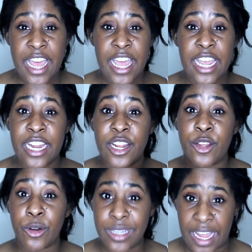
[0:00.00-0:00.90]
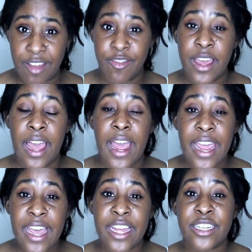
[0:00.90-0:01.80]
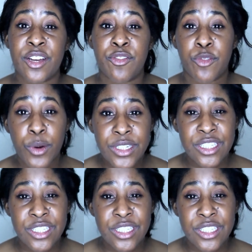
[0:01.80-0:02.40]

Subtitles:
in your life and 4